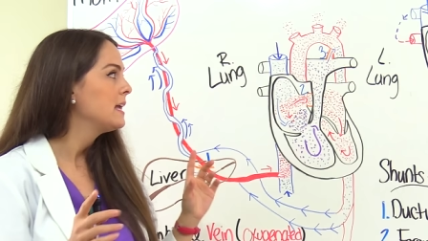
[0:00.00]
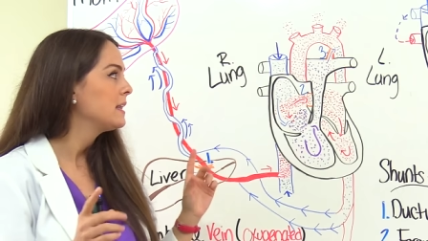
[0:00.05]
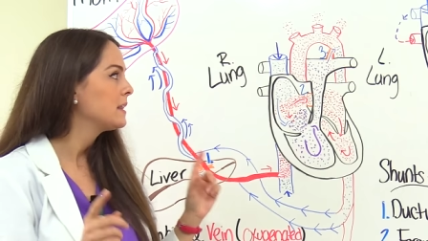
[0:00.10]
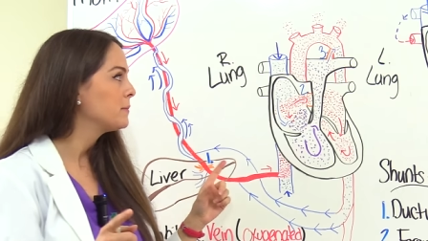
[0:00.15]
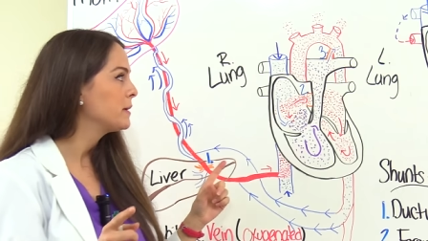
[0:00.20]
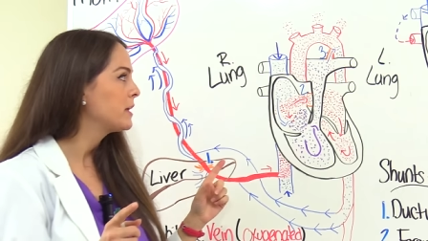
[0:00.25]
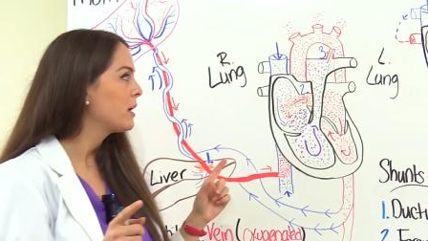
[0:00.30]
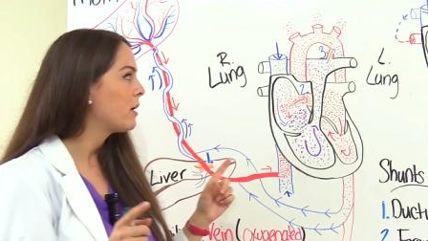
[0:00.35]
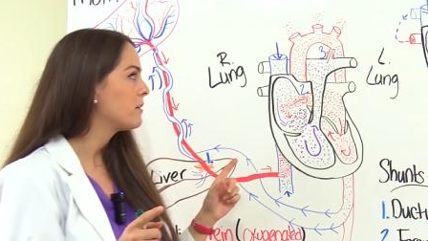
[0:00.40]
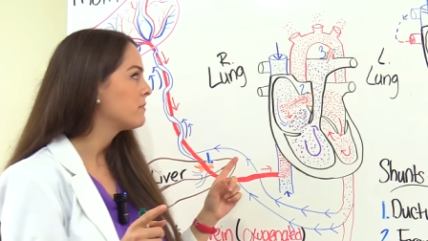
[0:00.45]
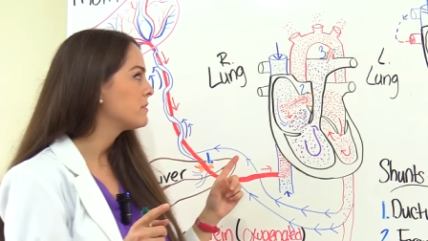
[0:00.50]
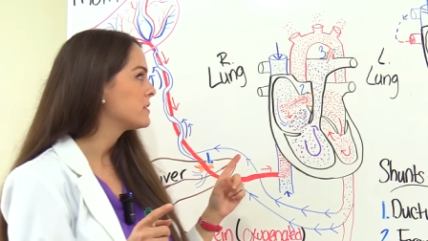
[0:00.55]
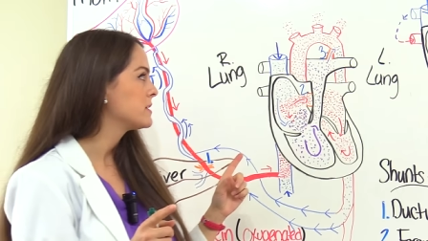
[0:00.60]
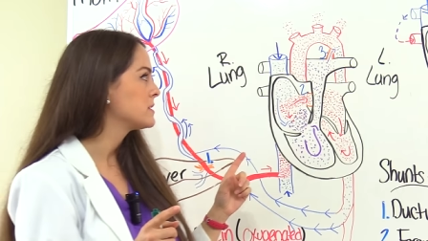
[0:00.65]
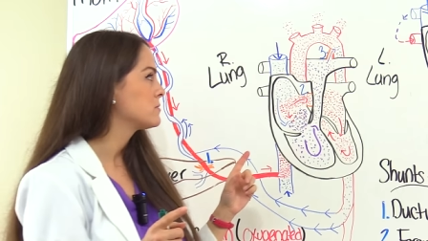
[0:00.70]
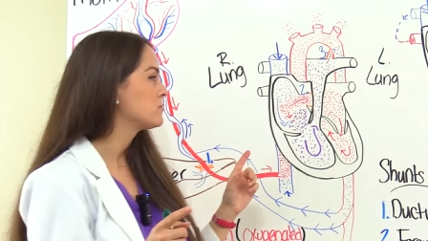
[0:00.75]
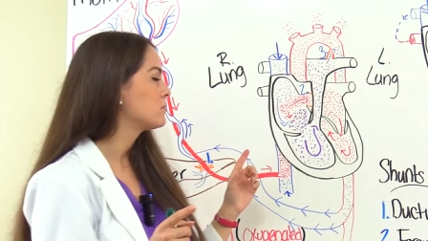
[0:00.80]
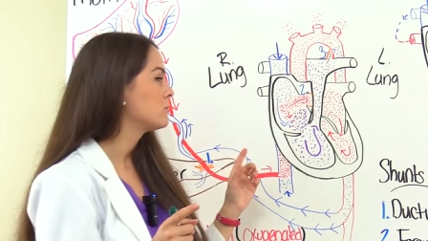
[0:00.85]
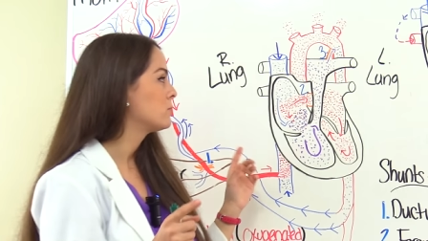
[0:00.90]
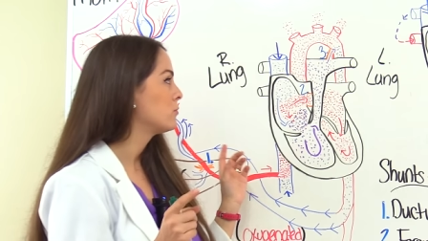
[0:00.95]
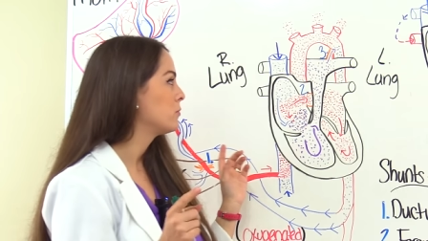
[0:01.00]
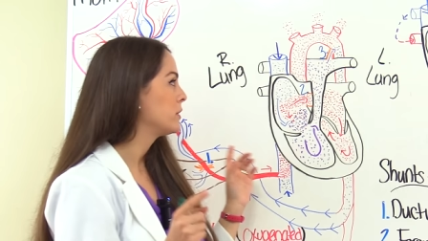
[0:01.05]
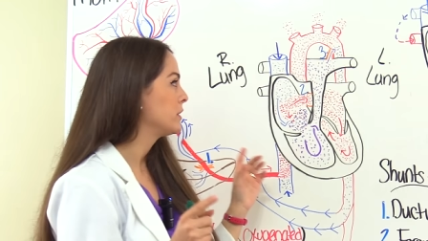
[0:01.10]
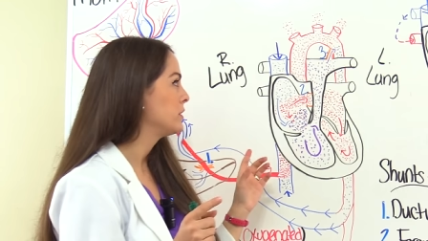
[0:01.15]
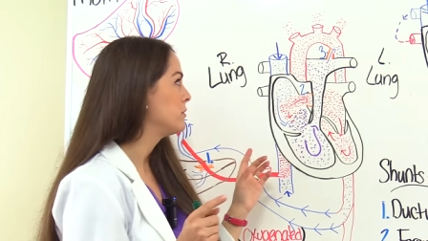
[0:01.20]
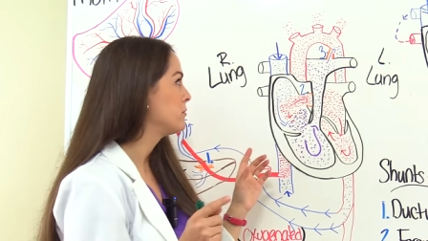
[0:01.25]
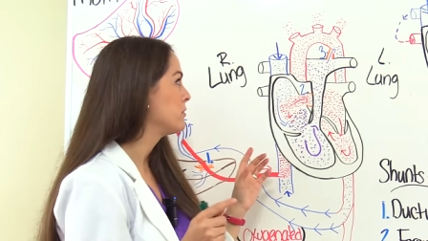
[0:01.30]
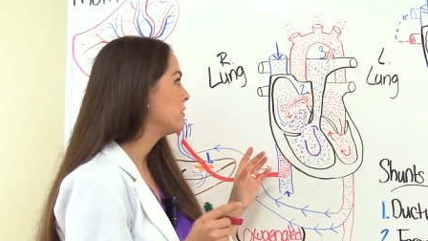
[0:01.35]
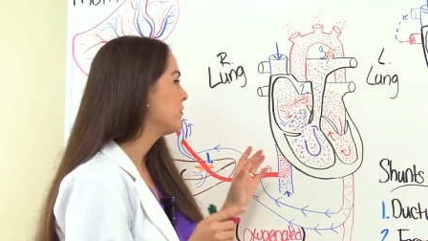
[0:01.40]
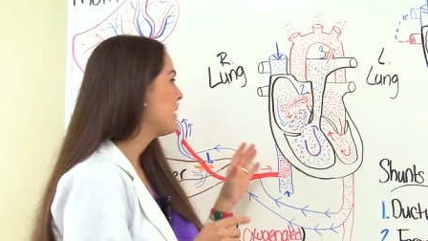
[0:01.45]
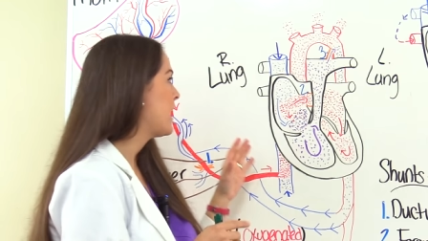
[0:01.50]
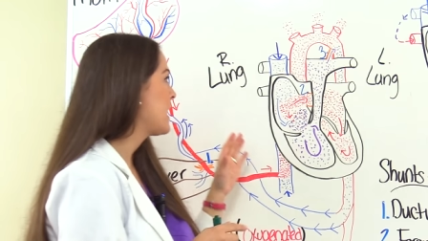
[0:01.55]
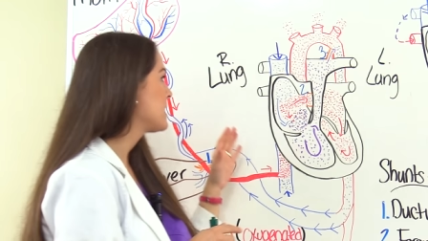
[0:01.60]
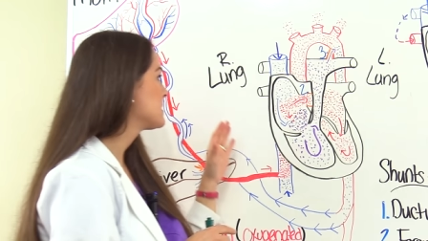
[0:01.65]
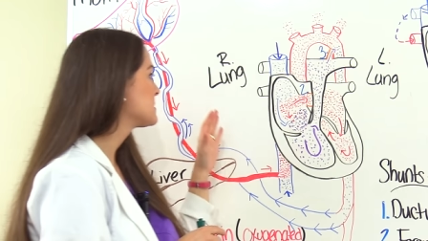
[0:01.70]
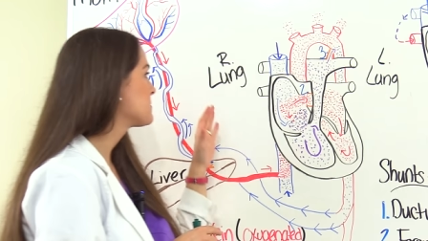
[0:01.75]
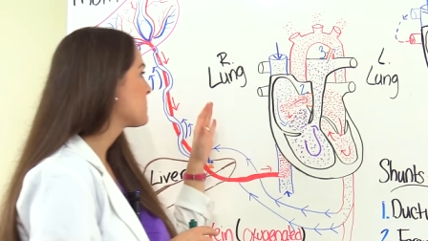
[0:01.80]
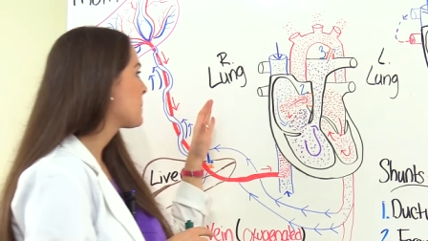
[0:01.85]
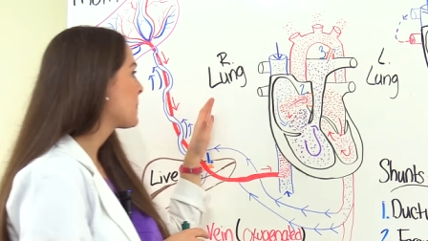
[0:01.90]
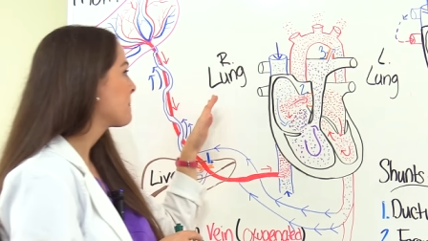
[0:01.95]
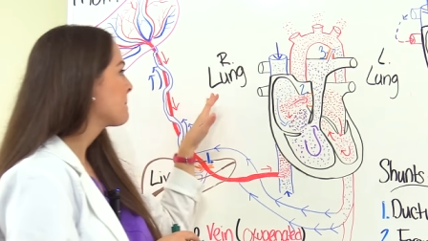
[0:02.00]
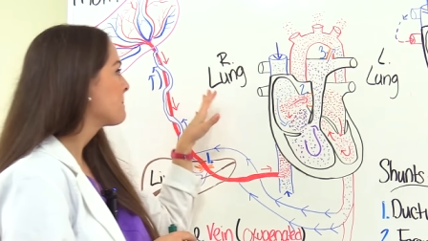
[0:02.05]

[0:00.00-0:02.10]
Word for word: Let me go over this with you real fast.